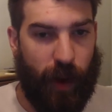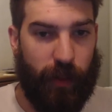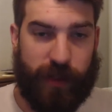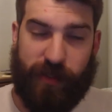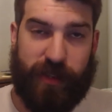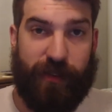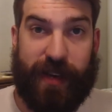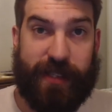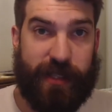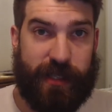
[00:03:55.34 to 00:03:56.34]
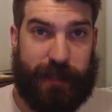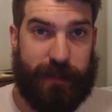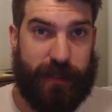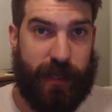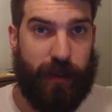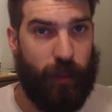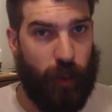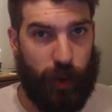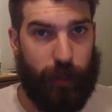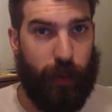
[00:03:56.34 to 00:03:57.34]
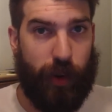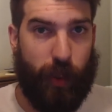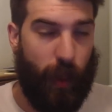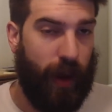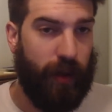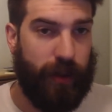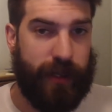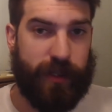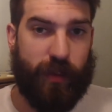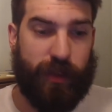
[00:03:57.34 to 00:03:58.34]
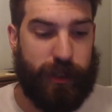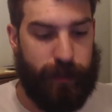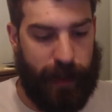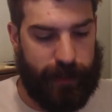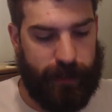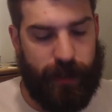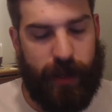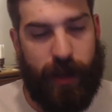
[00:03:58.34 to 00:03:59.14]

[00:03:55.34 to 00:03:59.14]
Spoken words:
On those different devices, it seems to work pretty well in its own respect.